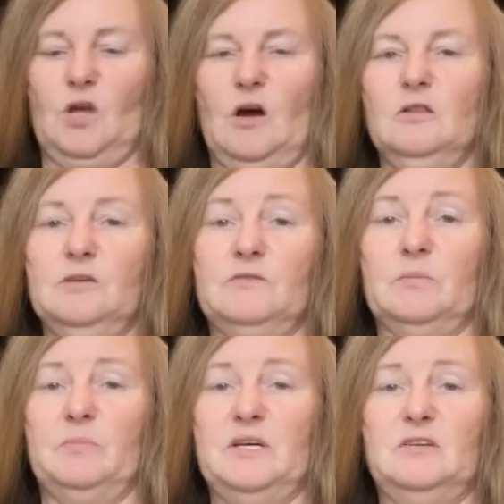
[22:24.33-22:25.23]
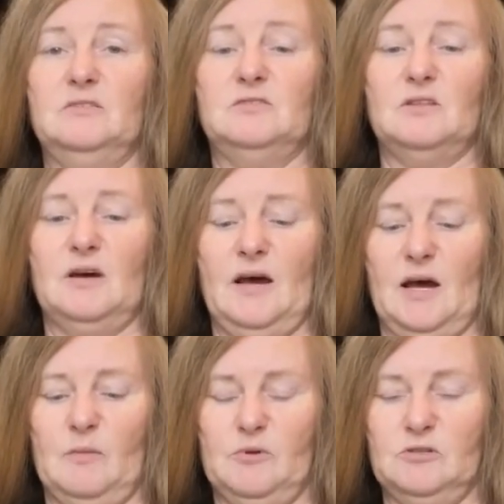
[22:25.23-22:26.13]
All of the beatings that
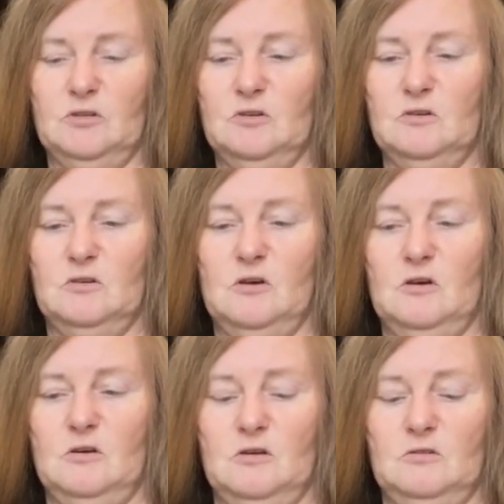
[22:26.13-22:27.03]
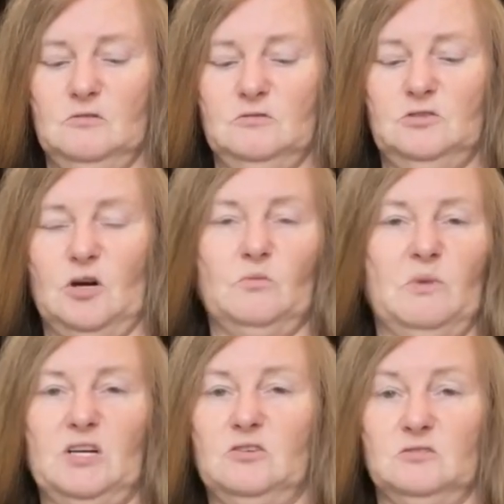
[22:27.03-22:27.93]
happened don't
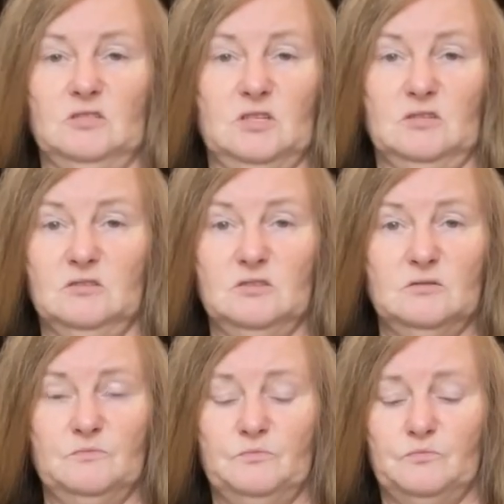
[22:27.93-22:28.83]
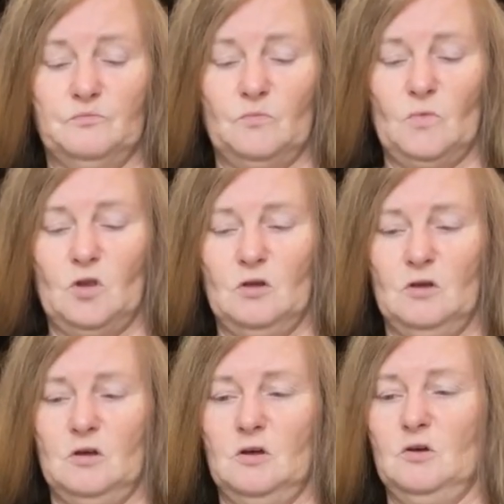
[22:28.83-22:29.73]
make good sense,
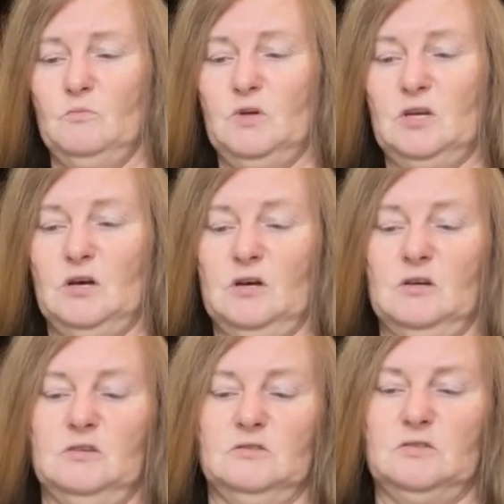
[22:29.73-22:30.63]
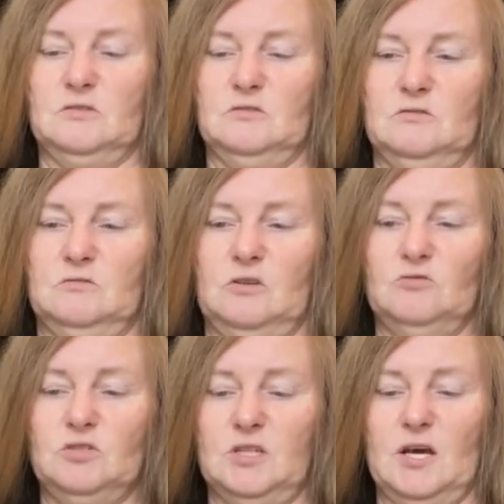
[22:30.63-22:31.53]
because
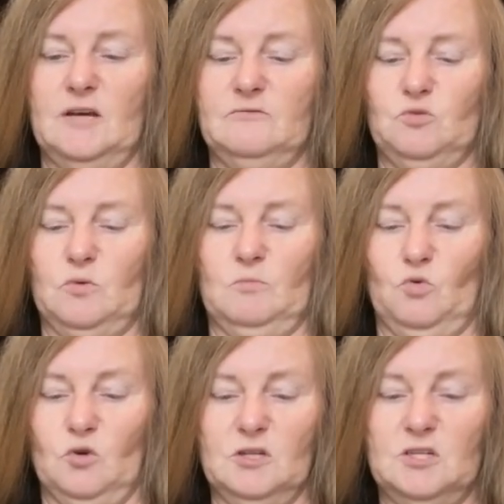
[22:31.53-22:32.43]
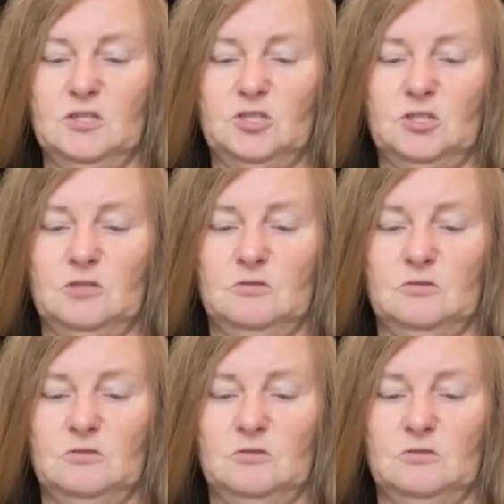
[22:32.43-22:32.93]
those slaves were mortgaged.